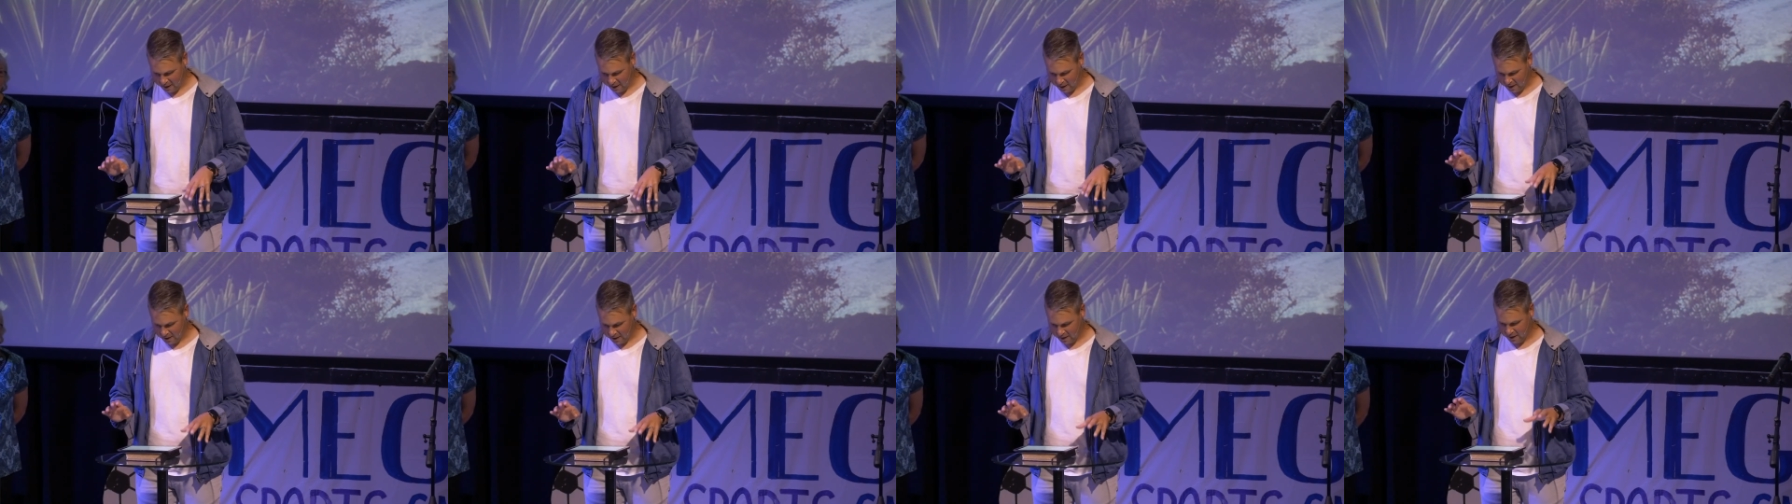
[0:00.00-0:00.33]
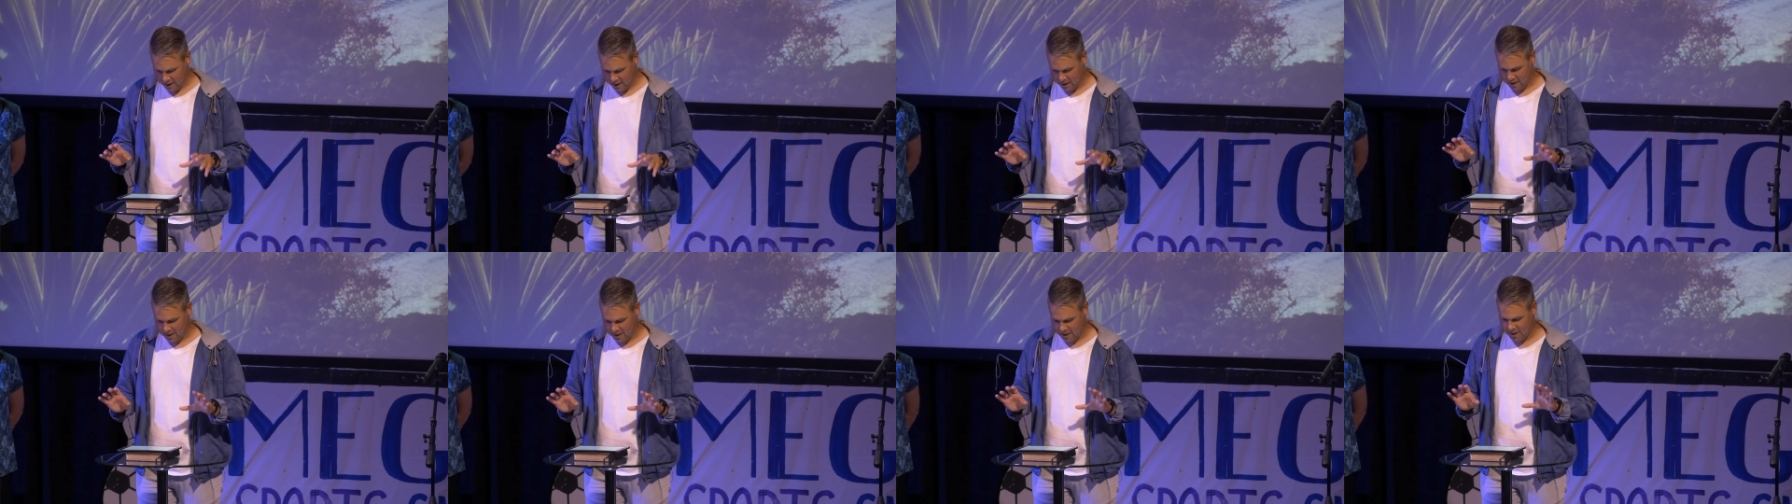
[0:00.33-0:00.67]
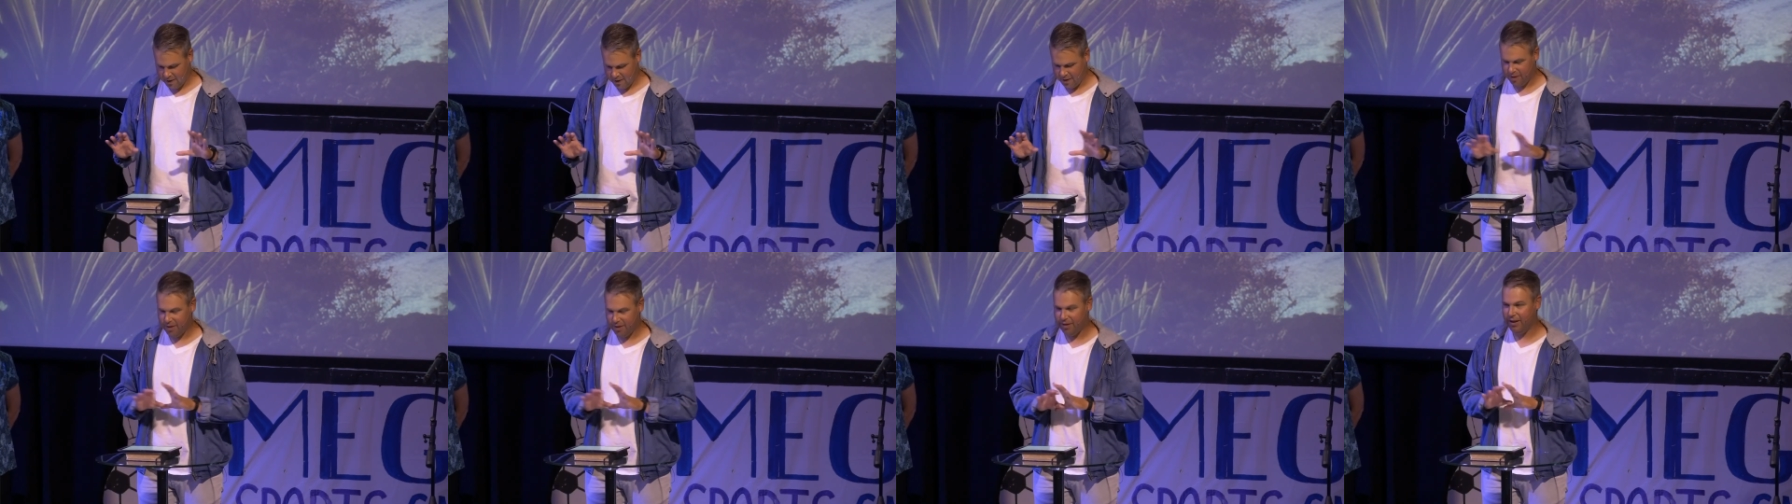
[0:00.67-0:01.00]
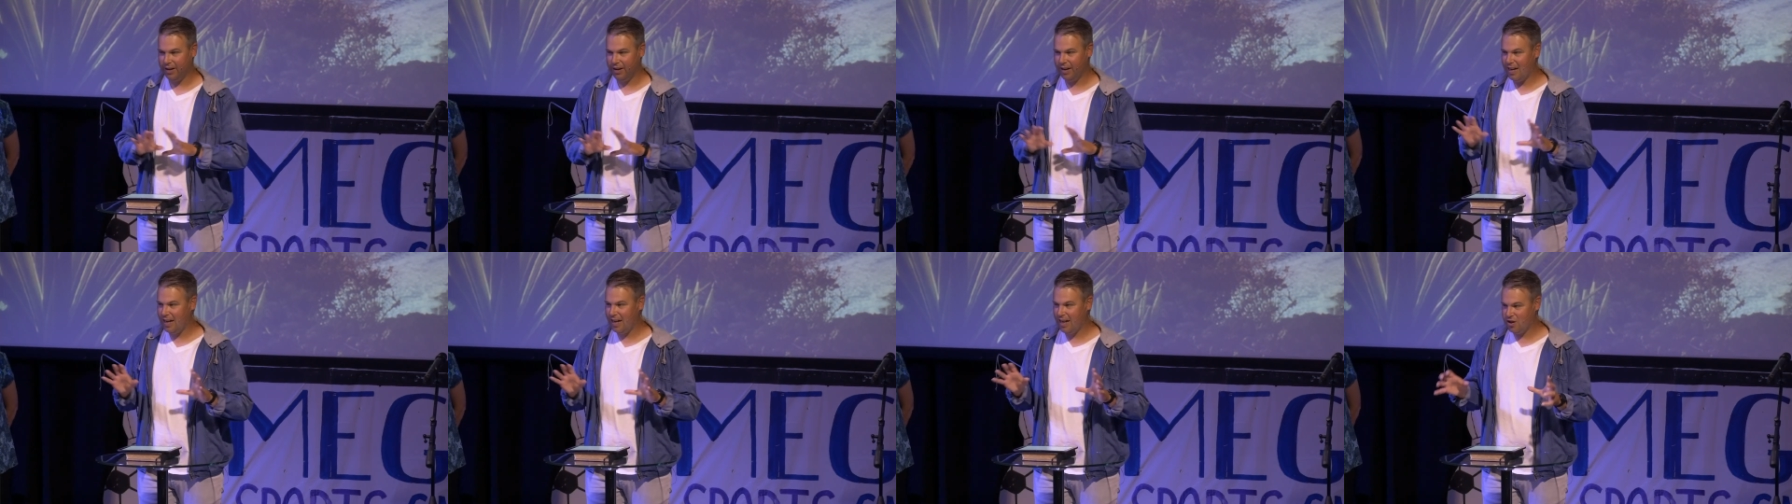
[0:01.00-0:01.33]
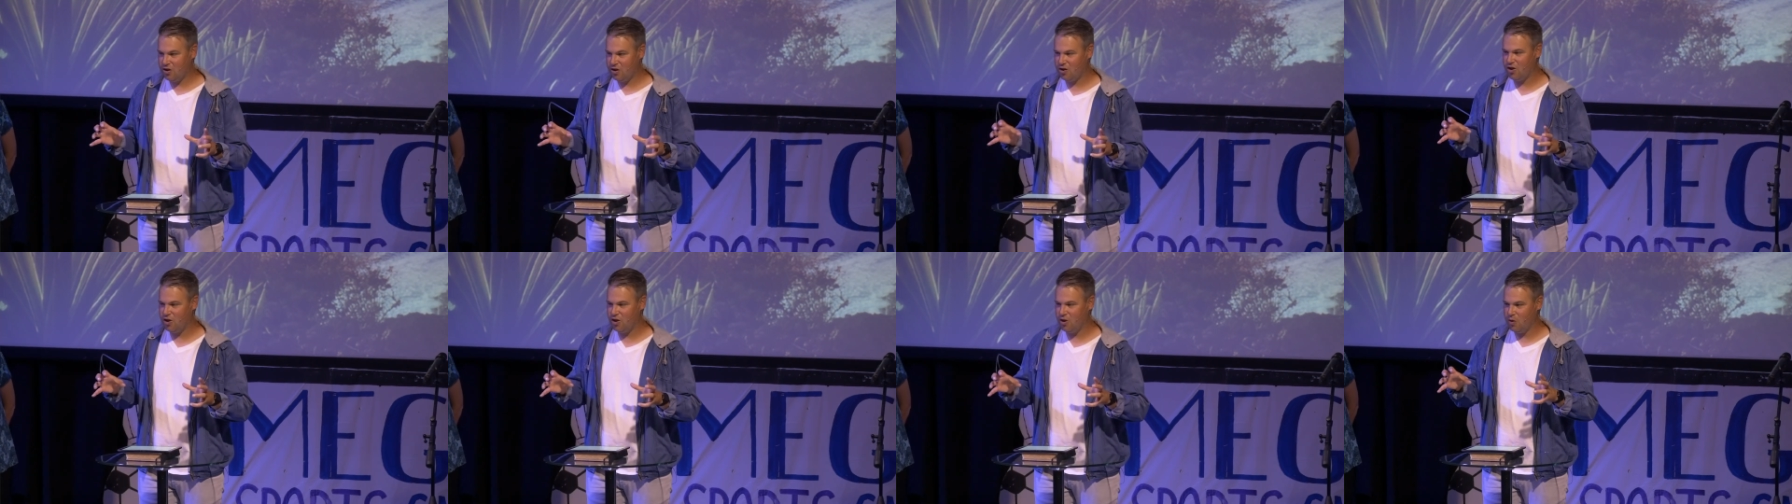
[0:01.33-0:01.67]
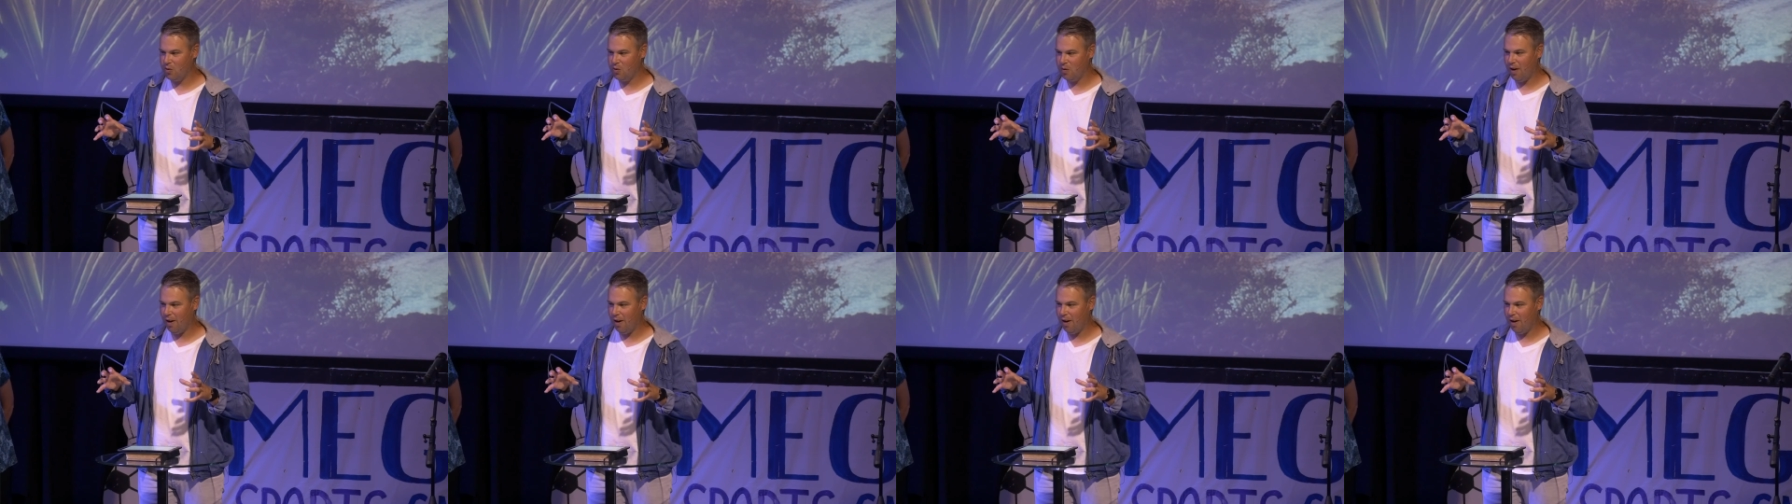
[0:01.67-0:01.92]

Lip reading: the issue